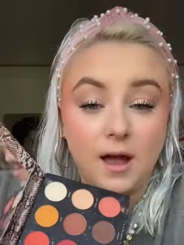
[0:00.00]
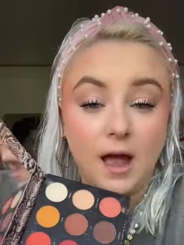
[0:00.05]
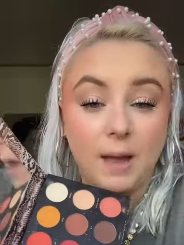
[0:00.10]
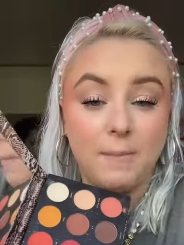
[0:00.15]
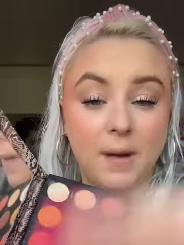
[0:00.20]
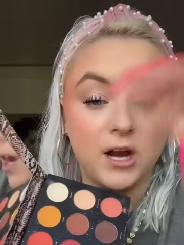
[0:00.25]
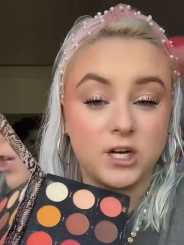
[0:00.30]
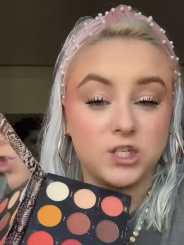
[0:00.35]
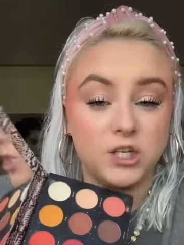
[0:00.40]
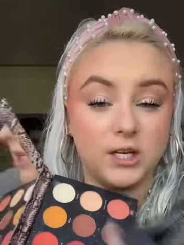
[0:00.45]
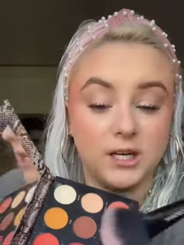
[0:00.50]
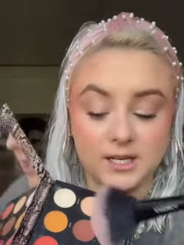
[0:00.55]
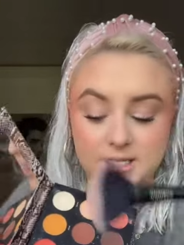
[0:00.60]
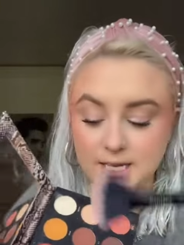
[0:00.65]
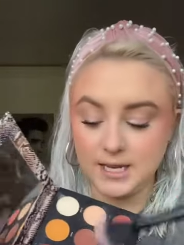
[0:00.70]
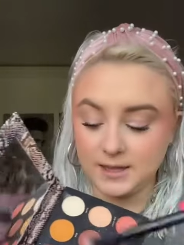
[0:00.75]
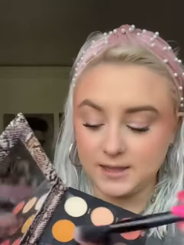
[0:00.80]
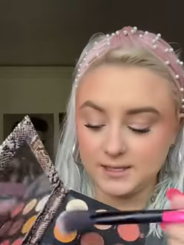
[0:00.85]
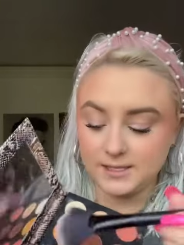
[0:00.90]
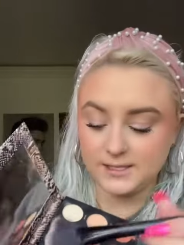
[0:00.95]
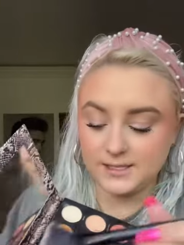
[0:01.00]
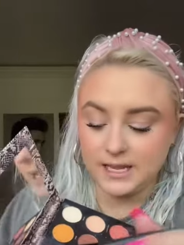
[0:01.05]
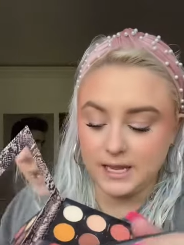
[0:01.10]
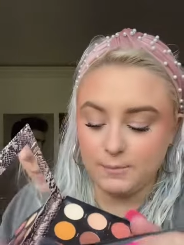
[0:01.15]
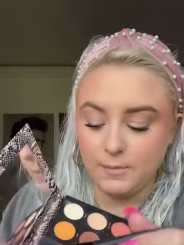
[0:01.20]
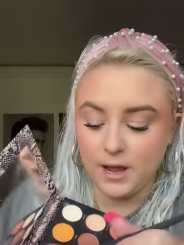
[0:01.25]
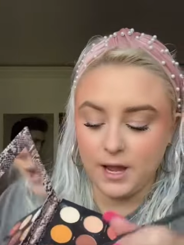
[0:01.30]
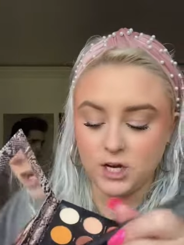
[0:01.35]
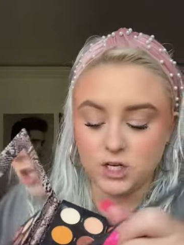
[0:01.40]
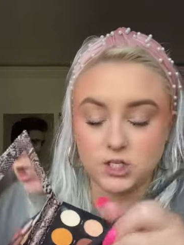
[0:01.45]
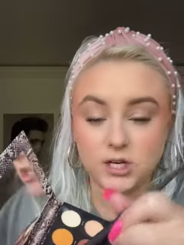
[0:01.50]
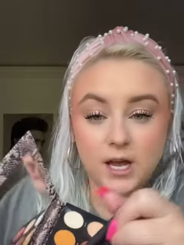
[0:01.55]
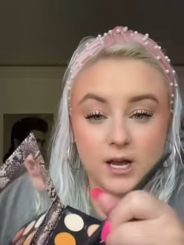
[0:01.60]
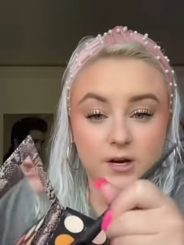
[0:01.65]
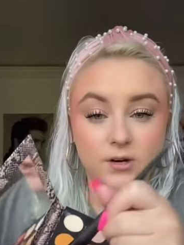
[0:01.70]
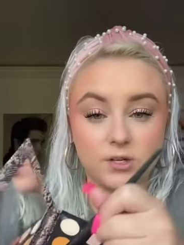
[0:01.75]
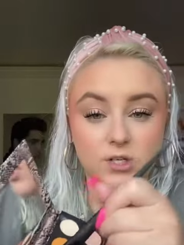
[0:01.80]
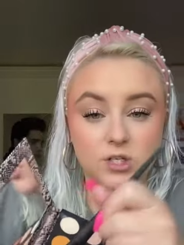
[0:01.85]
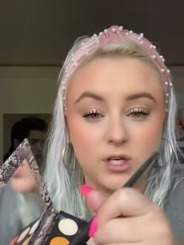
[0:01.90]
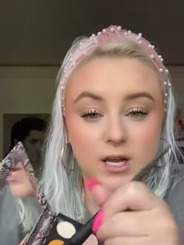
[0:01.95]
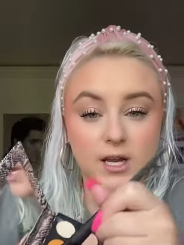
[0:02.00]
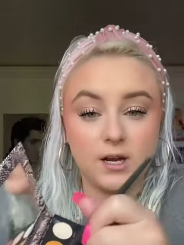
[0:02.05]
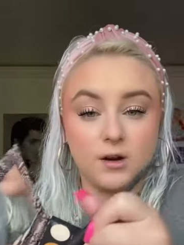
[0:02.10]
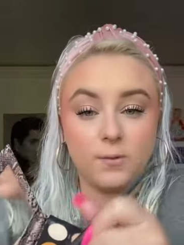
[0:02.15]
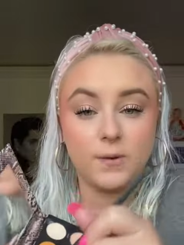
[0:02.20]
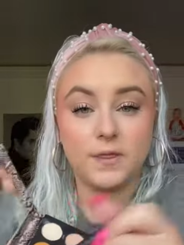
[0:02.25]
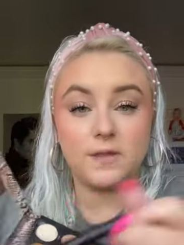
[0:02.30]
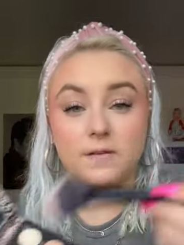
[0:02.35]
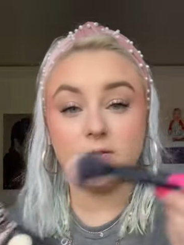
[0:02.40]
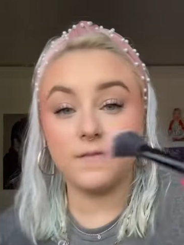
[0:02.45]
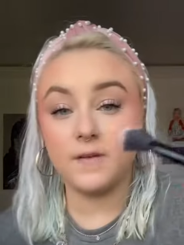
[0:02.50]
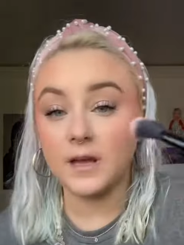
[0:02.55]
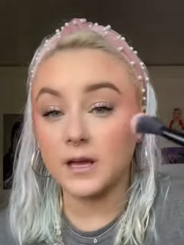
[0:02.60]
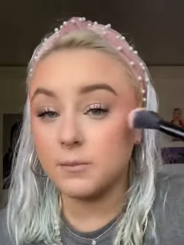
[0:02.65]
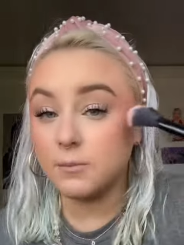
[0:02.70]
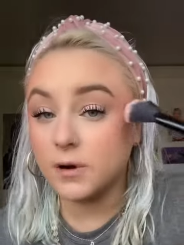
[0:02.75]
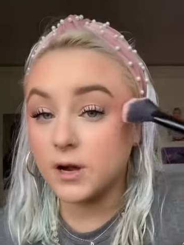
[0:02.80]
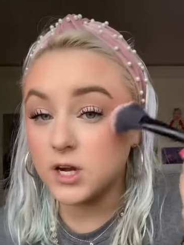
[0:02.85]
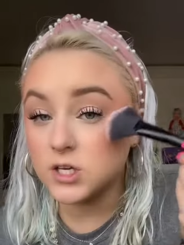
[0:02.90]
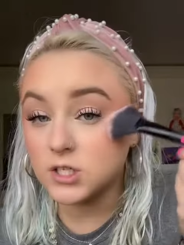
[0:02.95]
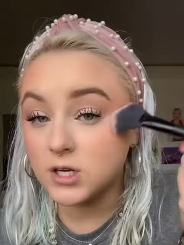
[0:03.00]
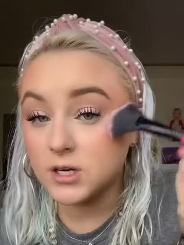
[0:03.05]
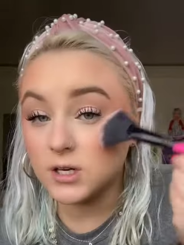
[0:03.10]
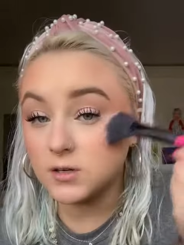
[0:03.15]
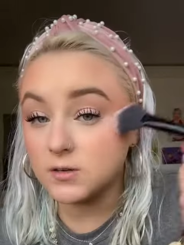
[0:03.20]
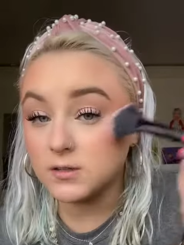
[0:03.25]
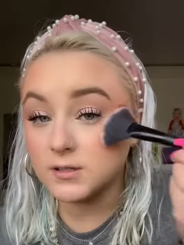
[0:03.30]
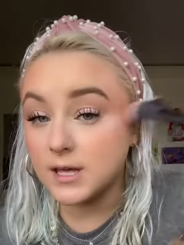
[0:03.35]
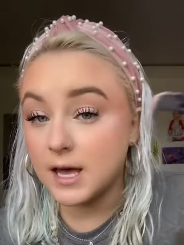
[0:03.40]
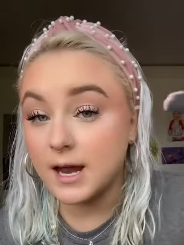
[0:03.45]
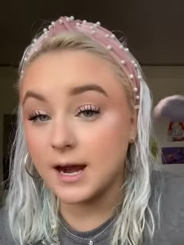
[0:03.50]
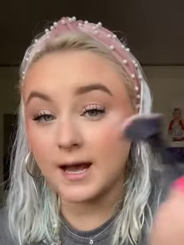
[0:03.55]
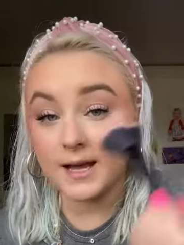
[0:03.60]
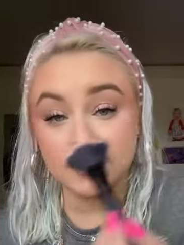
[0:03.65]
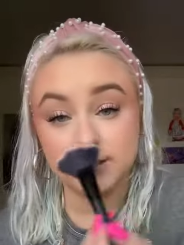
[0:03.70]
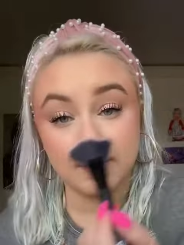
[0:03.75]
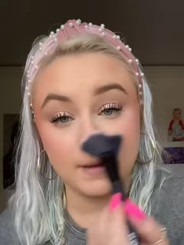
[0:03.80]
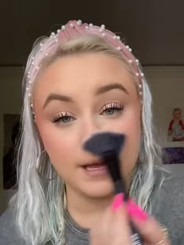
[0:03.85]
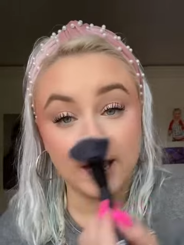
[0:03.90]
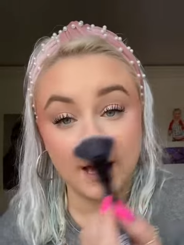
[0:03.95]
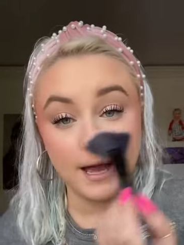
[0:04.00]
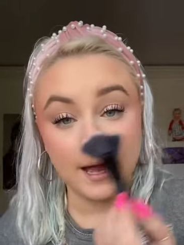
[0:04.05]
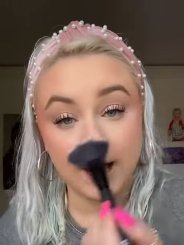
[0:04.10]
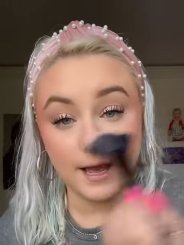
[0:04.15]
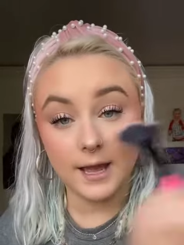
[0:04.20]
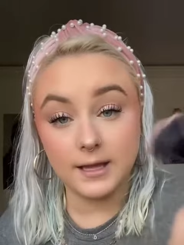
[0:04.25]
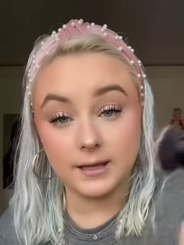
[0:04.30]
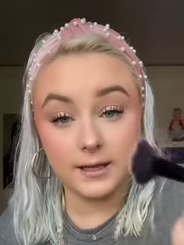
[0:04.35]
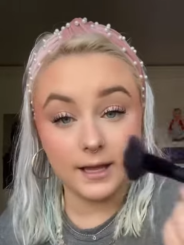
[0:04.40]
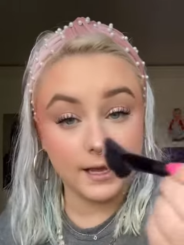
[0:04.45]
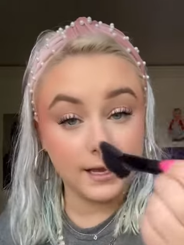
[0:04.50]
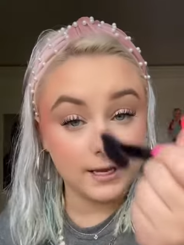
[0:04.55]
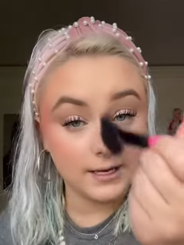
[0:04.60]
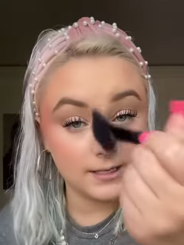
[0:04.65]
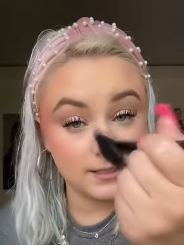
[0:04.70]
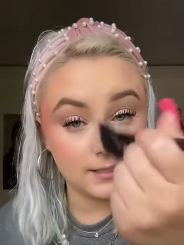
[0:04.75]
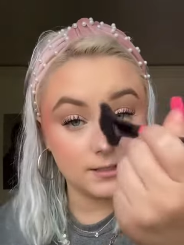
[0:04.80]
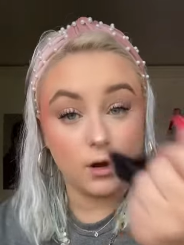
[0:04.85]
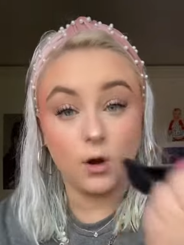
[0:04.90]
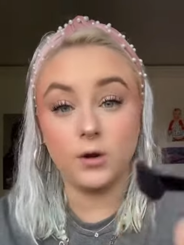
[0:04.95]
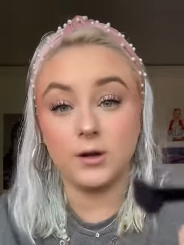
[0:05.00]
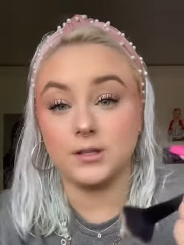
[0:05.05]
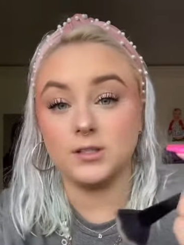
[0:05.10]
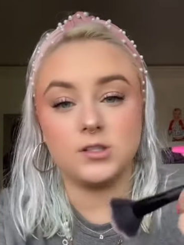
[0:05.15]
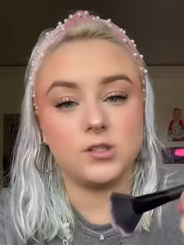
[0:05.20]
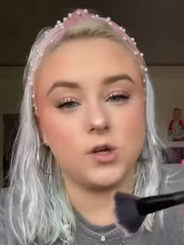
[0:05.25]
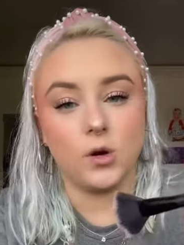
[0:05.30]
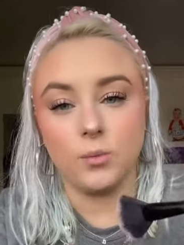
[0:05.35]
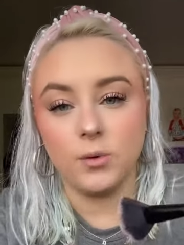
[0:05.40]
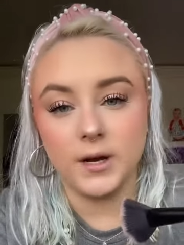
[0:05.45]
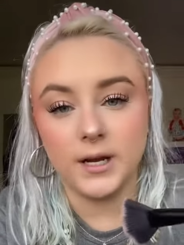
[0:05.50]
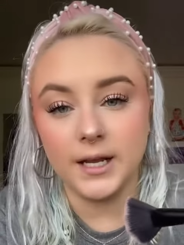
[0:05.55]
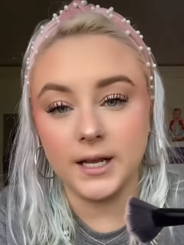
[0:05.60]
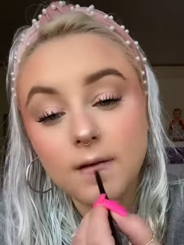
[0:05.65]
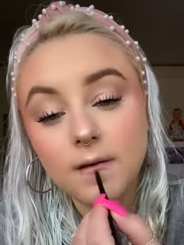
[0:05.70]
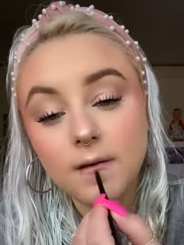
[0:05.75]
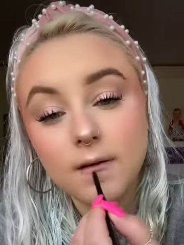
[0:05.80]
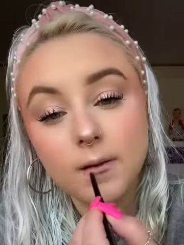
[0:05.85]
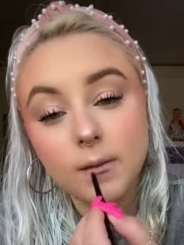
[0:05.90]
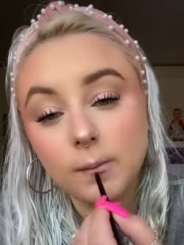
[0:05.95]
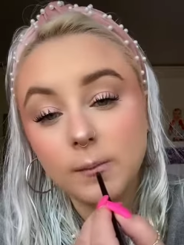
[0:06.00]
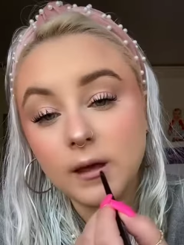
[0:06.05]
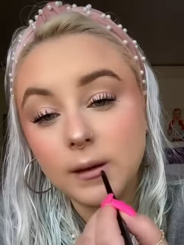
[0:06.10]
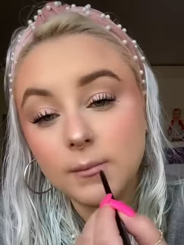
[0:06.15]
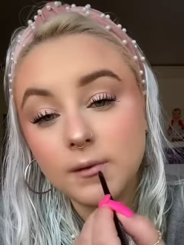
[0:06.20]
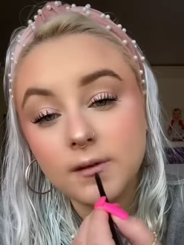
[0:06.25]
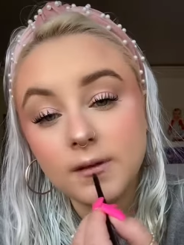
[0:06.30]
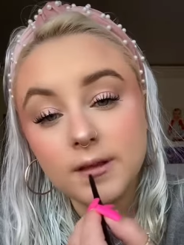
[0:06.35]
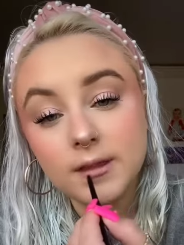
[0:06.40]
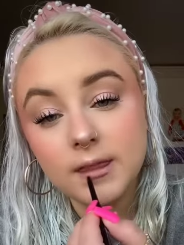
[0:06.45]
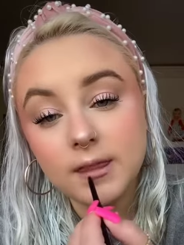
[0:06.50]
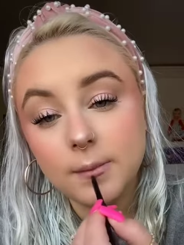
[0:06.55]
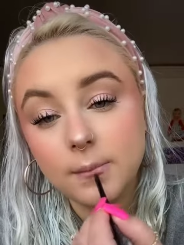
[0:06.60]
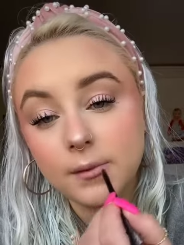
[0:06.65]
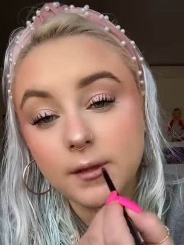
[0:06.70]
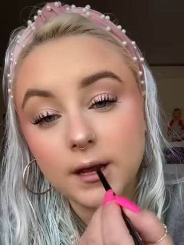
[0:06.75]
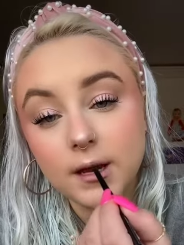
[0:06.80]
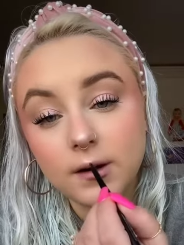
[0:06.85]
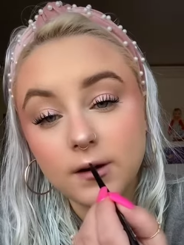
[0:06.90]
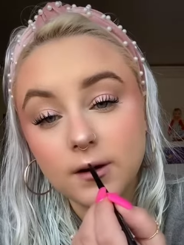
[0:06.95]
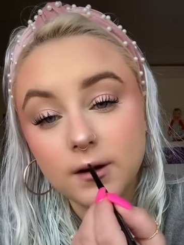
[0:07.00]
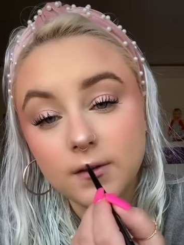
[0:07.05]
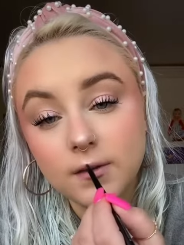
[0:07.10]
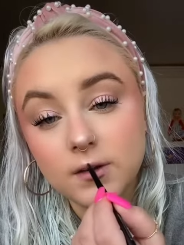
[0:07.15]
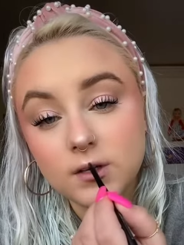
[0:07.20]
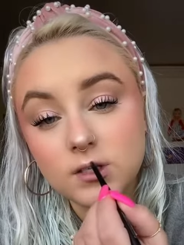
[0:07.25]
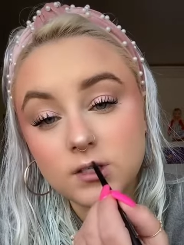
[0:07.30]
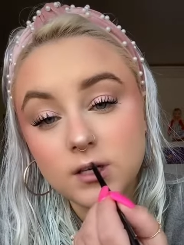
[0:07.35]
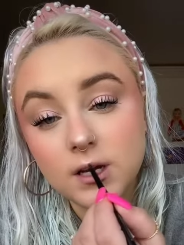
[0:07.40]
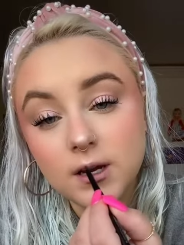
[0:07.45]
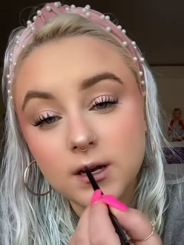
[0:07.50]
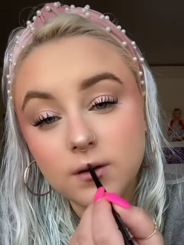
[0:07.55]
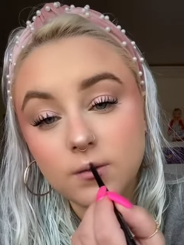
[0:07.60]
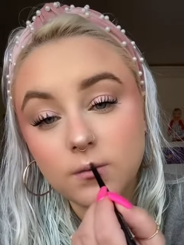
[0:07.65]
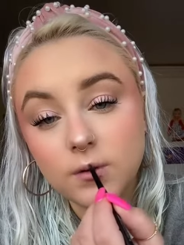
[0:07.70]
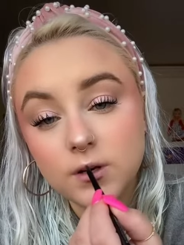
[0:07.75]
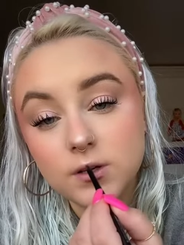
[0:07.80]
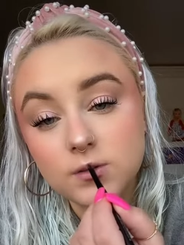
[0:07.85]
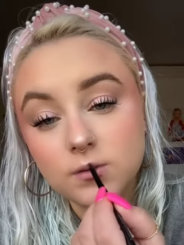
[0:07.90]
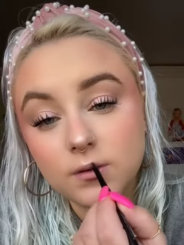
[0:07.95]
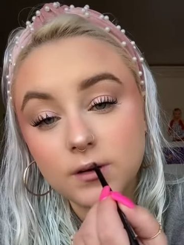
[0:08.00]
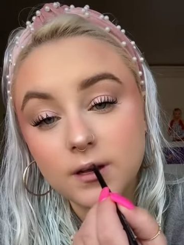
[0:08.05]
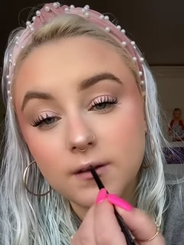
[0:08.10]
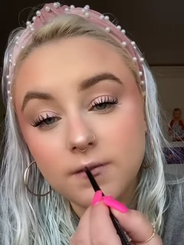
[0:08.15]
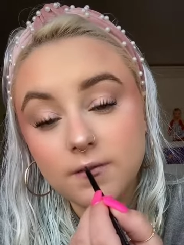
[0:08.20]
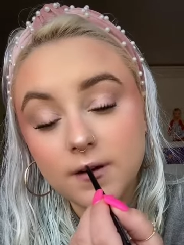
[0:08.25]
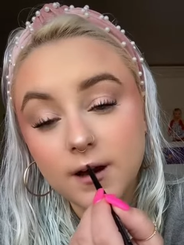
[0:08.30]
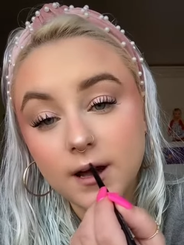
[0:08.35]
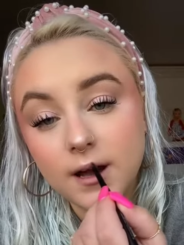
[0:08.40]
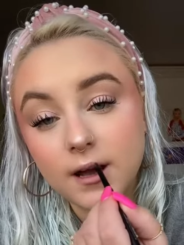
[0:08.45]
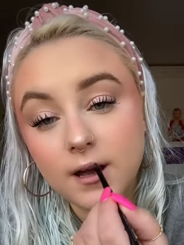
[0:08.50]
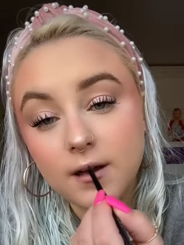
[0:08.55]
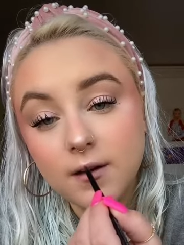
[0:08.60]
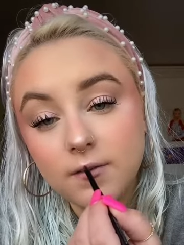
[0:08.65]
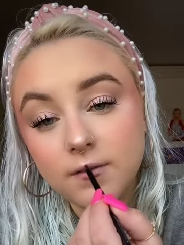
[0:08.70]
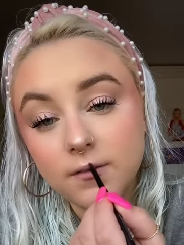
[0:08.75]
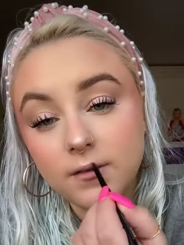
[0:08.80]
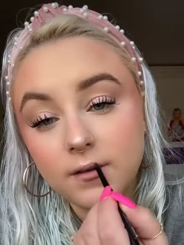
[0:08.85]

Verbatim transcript: I'm actually going to take the same eyeshadow shade with a fan brush and use that as my highlight. It's so pretty. Maybelline lip liner in the shade 125.